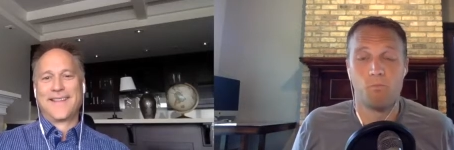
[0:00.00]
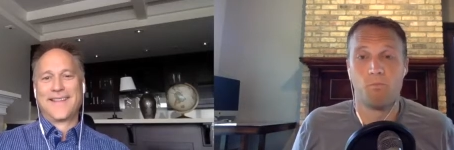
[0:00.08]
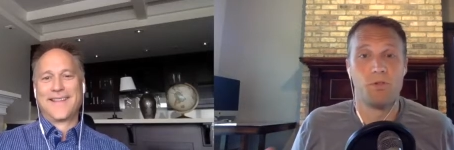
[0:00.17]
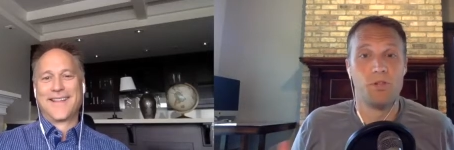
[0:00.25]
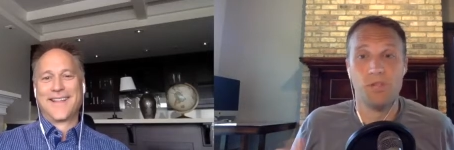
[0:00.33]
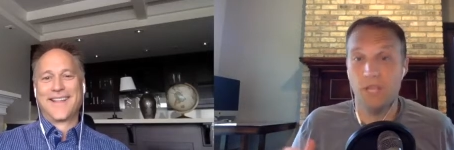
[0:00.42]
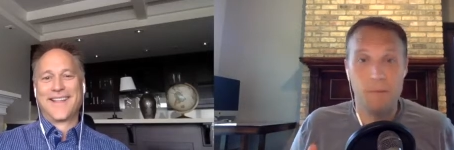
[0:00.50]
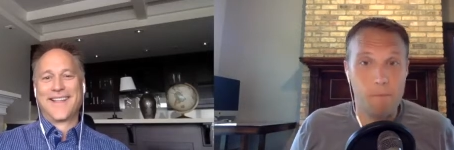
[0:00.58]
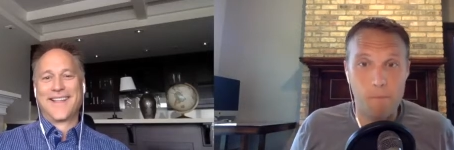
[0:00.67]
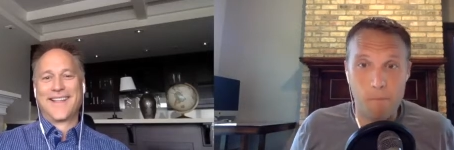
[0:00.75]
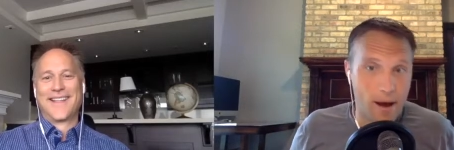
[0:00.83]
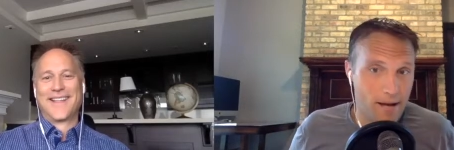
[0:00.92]
Speaker 1: the
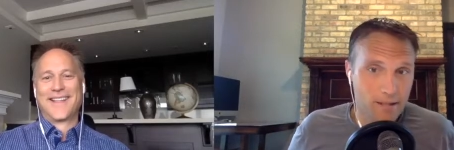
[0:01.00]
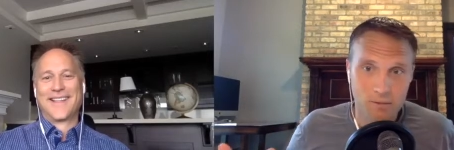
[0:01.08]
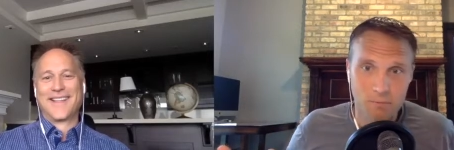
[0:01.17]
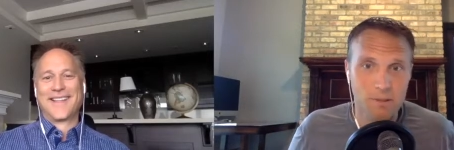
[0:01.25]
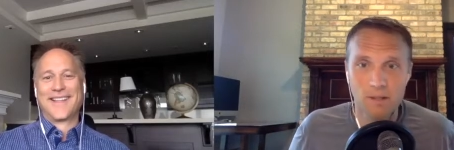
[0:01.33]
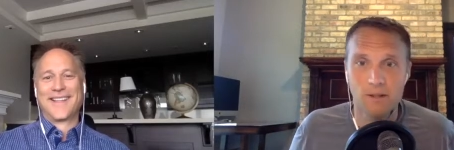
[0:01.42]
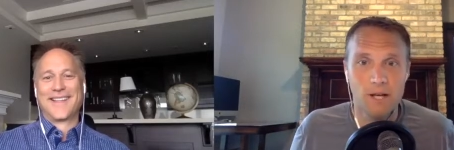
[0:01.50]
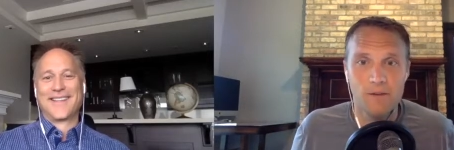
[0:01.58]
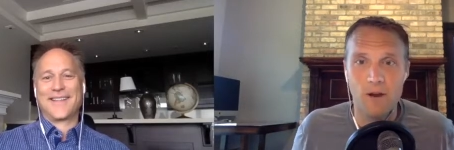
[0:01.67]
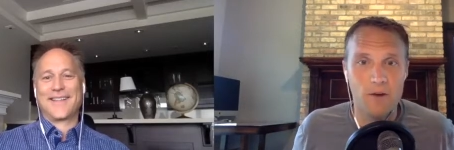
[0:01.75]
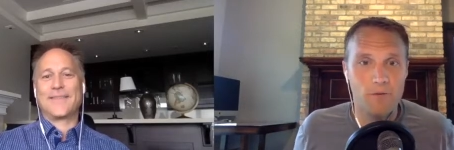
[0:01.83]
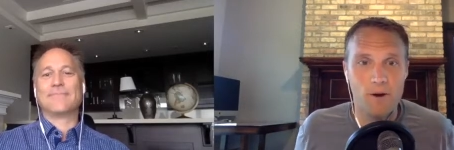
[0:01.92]
best meal
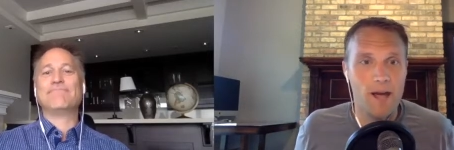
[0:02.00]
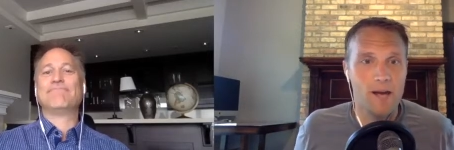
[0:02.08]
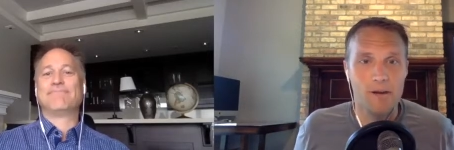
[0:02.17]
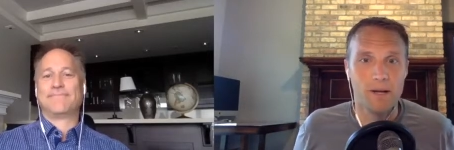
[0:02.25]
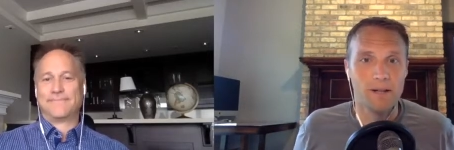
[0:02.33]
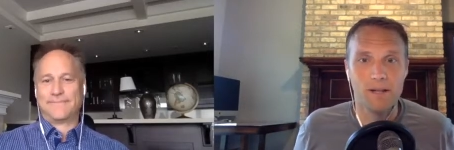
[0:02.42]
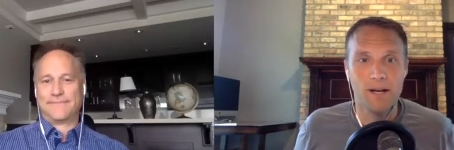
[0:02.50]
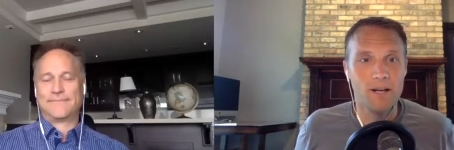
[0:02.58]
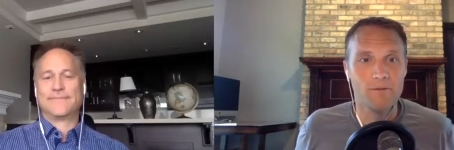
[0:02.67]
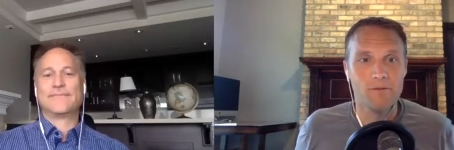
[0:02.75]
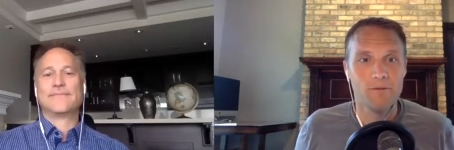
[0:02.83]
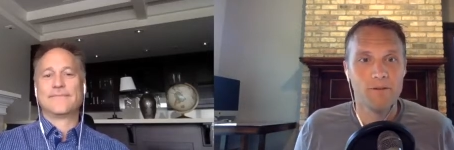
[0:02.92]
I've ever had in my
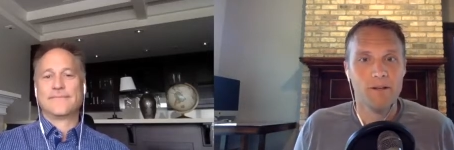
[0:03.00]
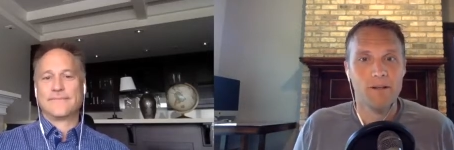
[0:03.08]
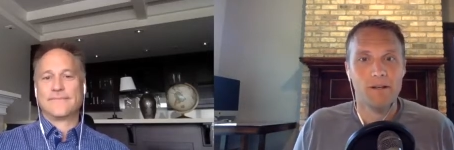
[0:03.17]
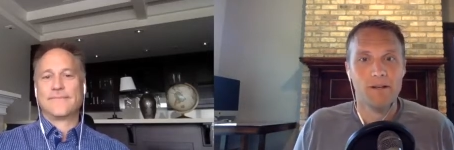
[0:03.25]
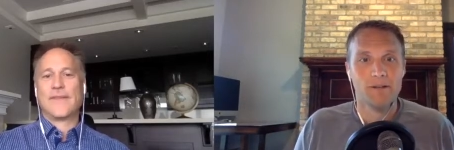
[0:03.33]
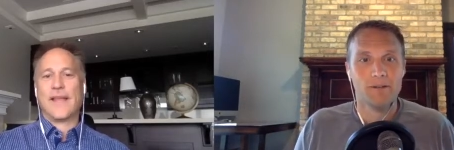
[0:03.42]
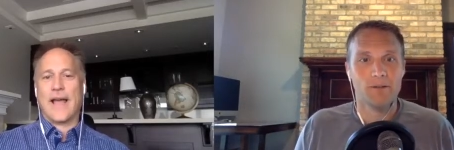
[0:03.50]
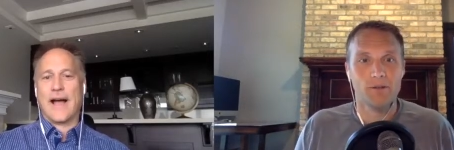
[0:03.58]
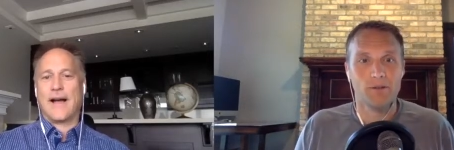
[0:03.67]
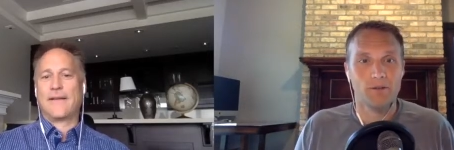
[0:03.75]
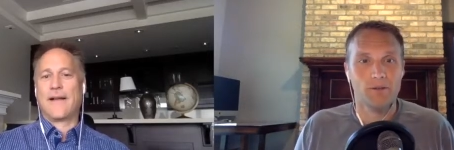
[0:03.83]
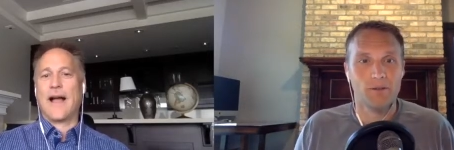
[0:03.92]
life.
Speaker 2: Yeah,
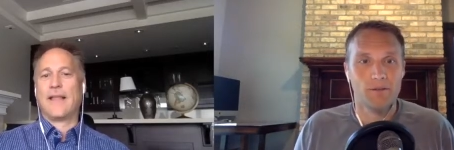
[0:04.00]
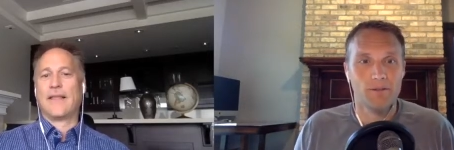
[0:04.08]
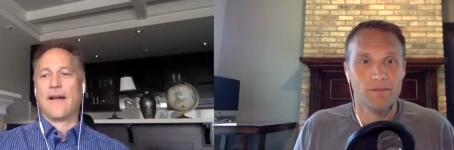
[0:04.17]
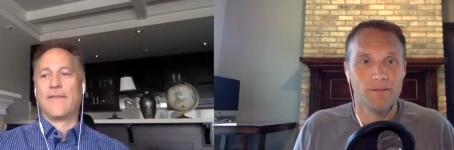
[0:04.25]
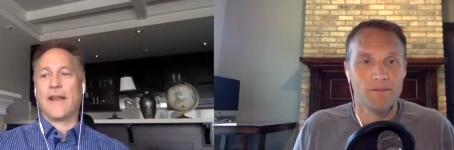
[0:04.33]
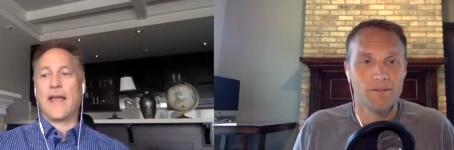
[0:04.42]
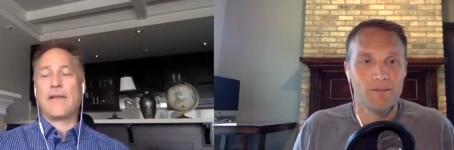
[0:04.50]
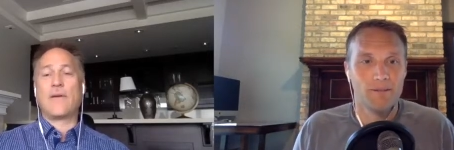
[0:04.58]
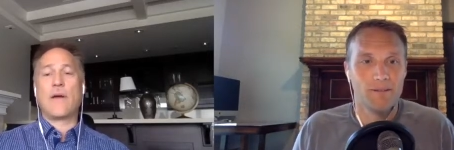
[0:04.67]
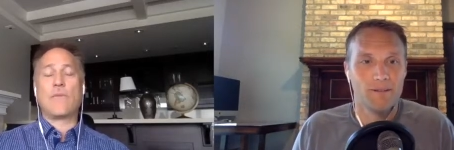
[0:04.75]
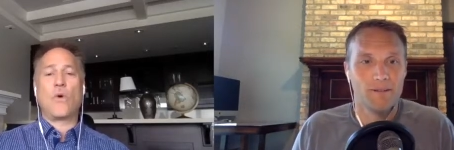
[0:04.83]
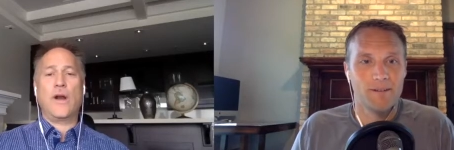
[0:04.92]
I love it. And
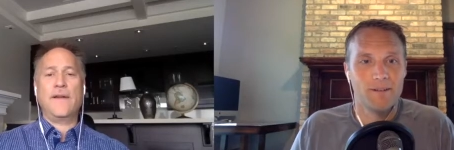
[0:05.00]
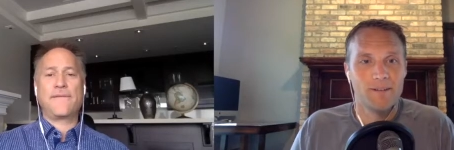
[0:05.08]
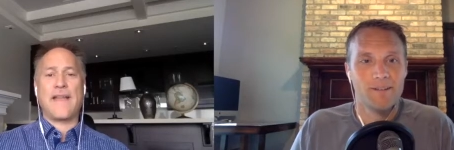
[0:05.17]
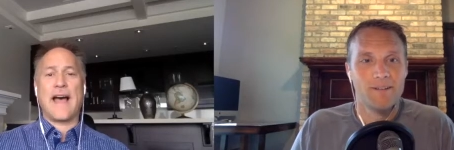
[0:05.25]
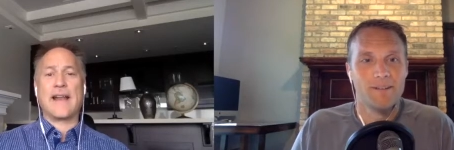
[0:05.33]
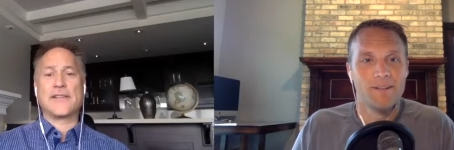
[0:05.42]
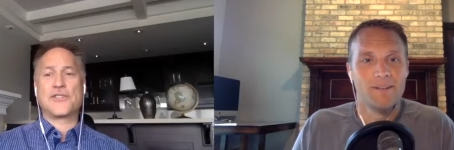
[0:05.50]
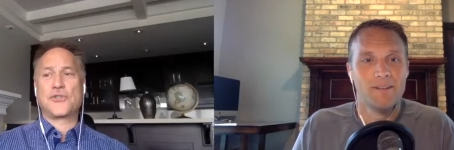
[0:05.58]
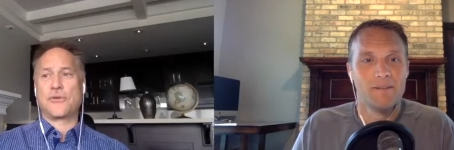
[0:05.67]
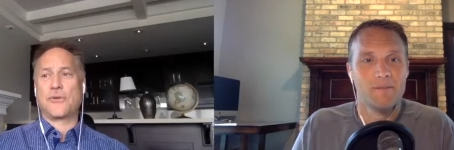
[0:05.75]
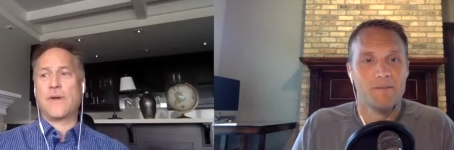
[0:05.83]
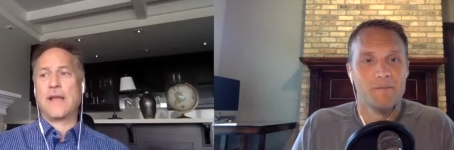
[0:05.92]
and what if that is
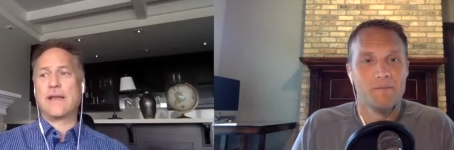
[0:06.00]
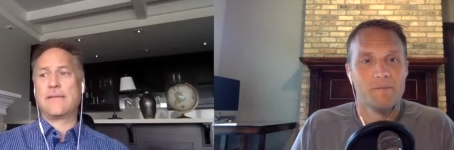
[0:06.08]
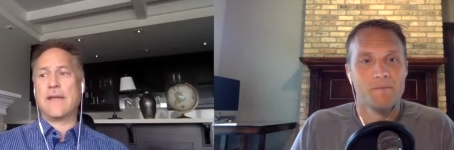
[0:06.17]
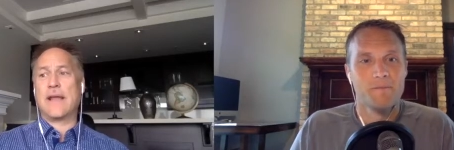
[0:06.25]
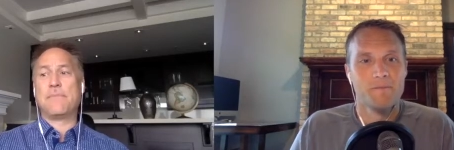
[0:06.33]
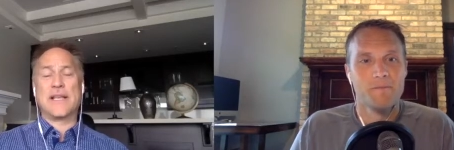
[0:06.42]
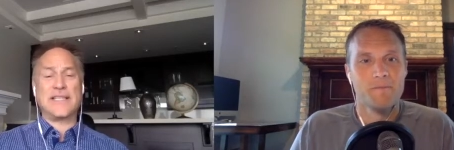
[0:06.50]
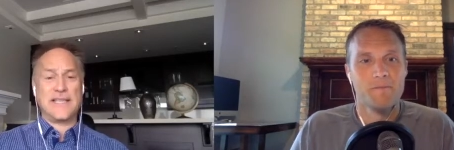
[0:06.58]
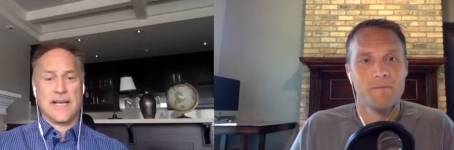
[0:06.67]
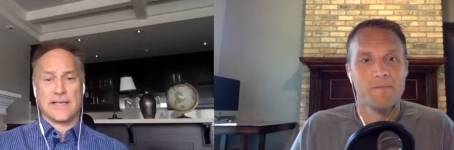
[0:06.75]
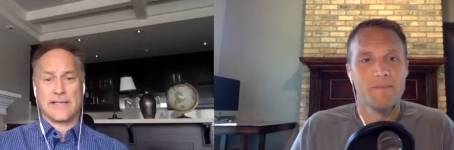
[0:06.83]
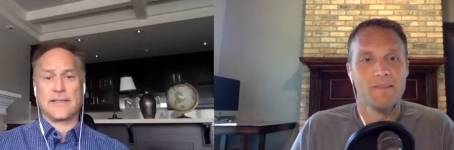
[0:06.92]
true in in
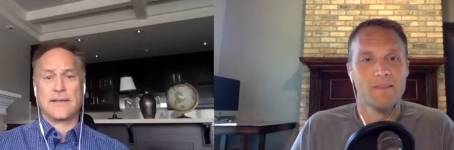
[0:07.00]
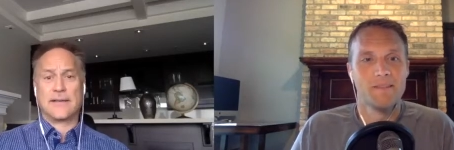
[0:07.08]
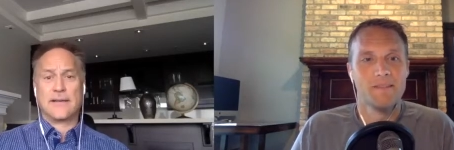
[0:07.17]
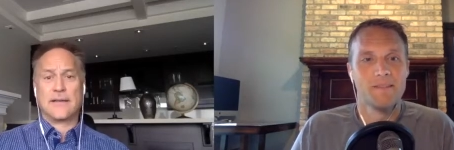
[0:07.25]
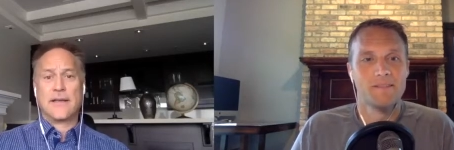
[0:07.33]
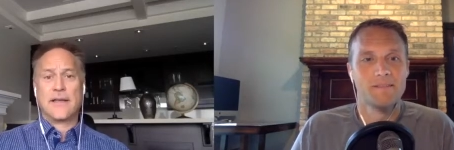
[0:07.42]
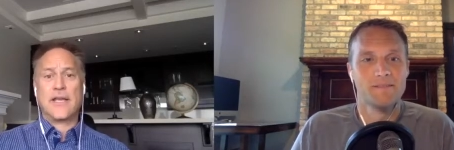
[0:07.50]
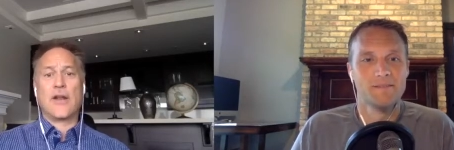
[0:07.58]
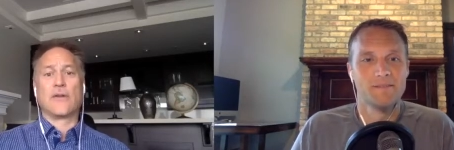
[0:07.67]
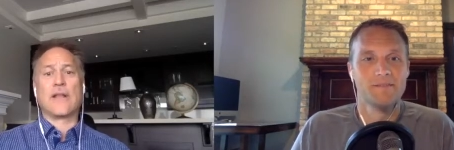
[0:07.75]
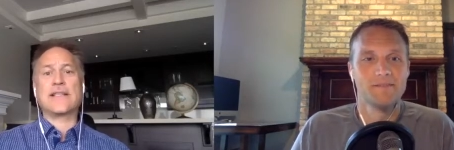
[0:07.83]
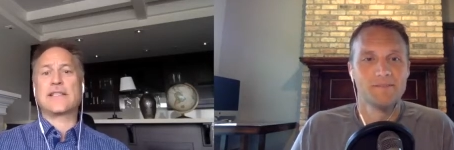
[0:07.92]
business? You know,
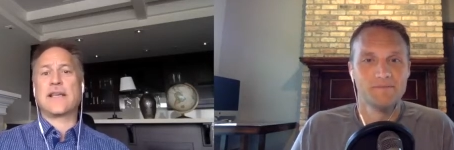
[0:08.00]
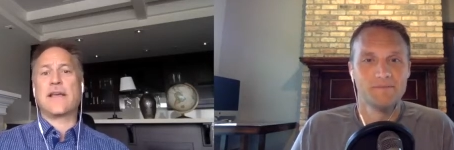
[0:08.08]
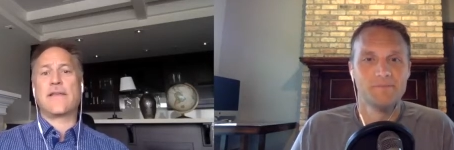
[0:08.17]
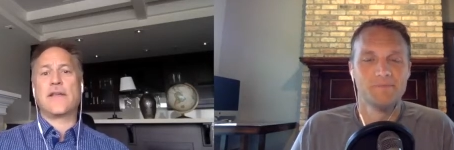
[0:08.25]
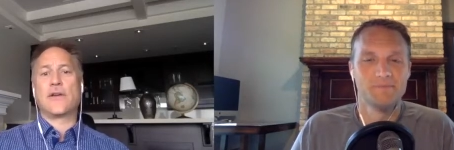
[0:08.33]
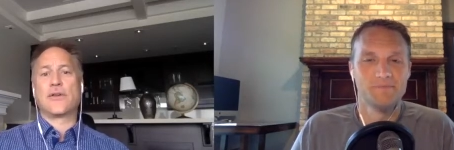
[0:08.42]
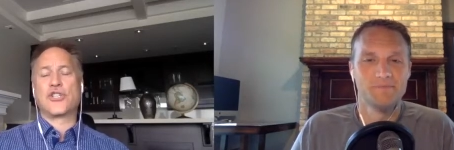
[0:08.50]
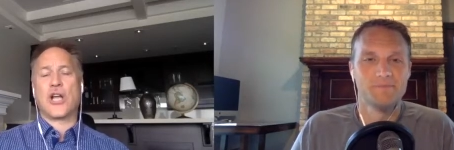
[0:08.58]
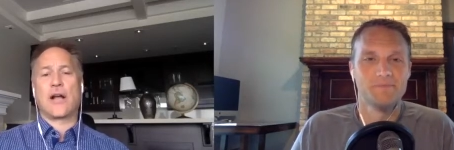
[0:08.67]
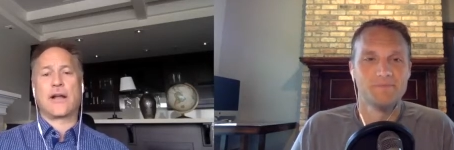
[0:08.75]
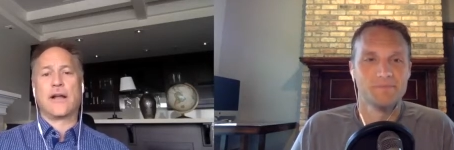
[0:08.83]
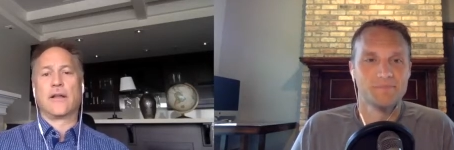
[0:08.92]
let's say that you're
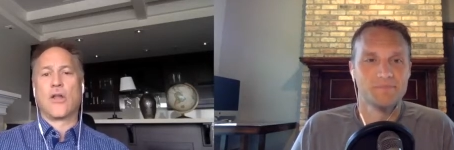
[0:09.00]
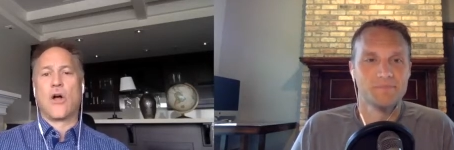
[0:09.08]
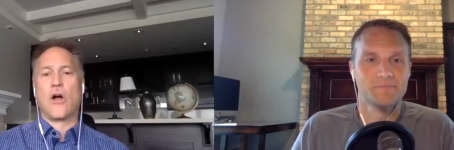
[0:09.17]
chugging along